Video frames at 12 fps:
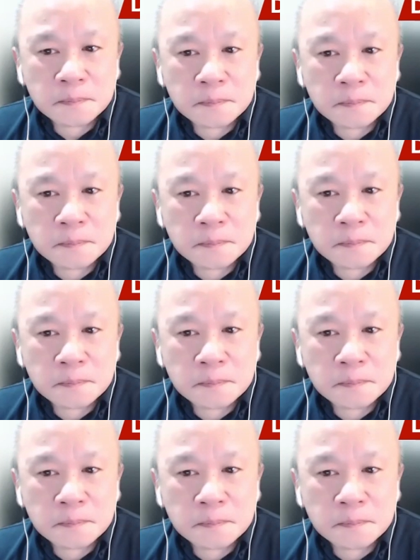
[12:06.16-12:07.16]

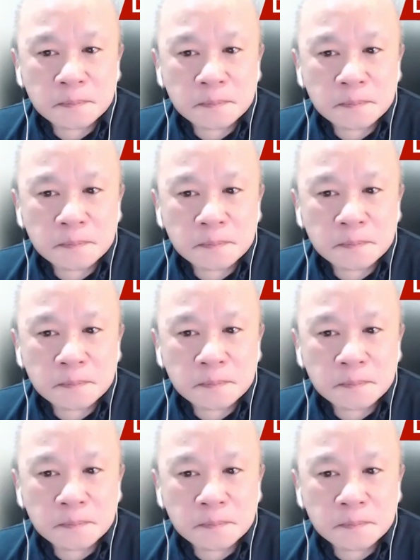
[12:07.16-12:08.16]

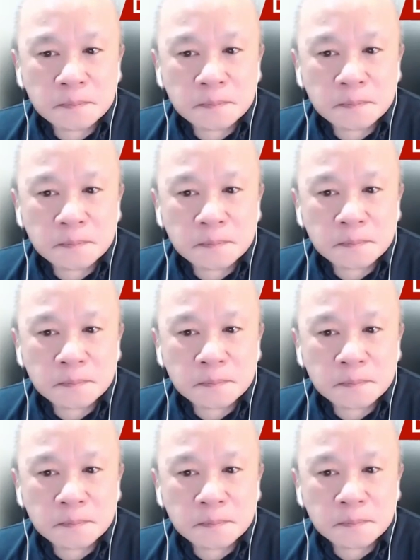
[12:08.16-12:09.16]

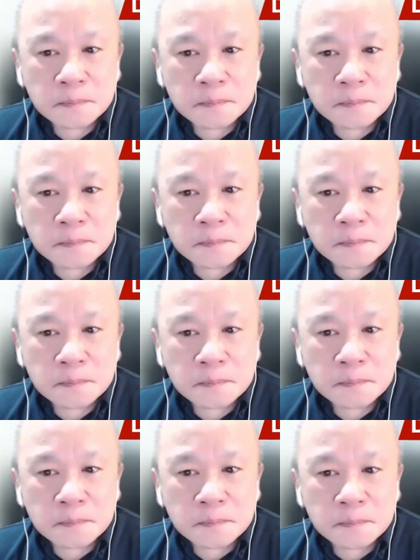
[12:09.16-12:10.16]

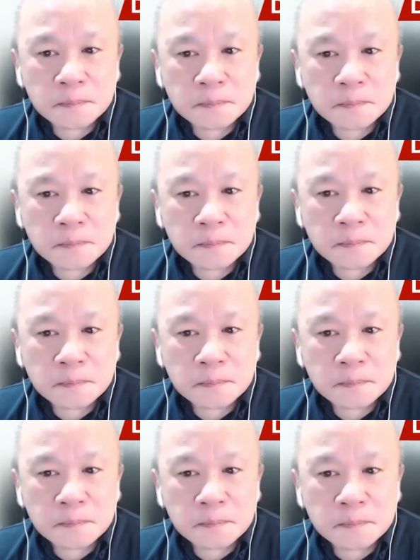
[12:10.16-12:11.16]

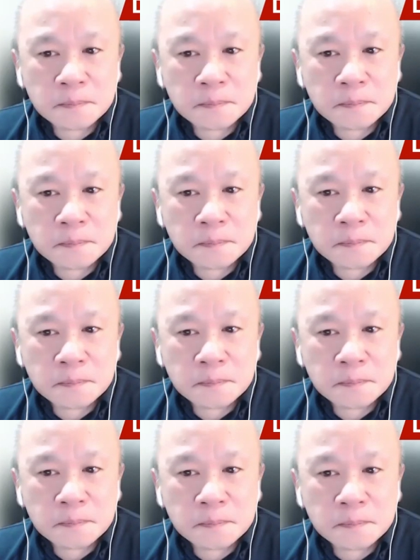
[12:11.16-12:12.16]

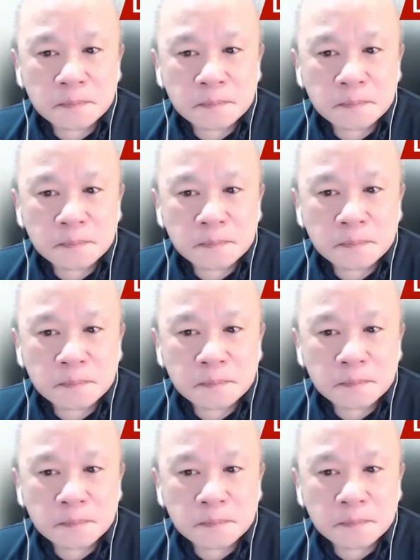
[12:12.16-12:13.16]

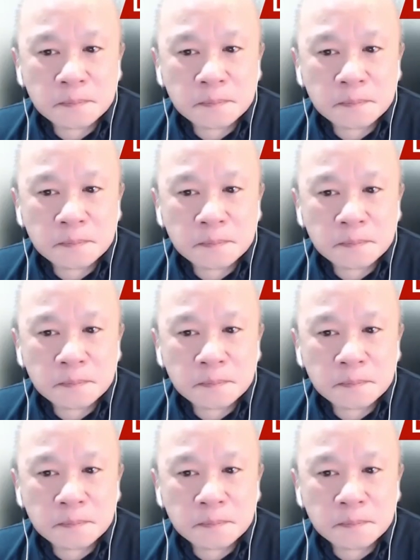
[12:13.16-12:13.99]
No words are spoken by the person on screen.